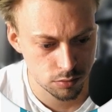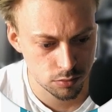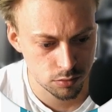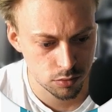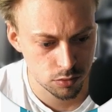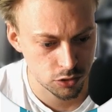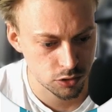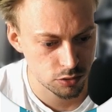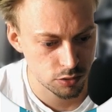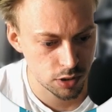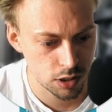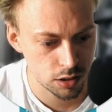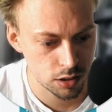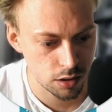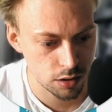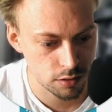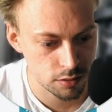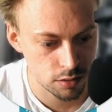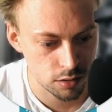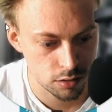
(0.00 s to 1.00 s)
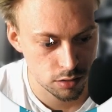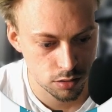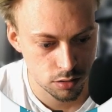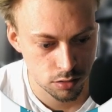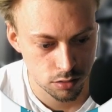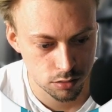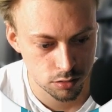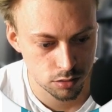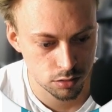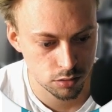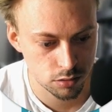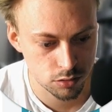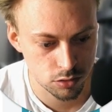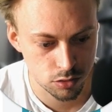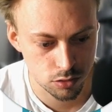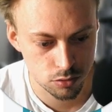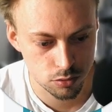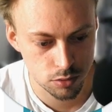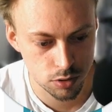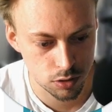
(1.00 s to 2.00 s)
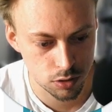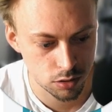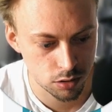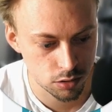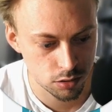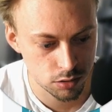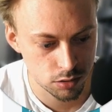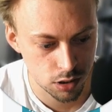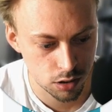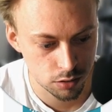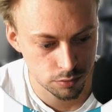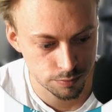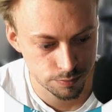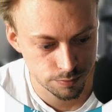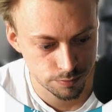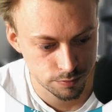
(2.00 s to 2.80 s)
Australia, I think. So yeah.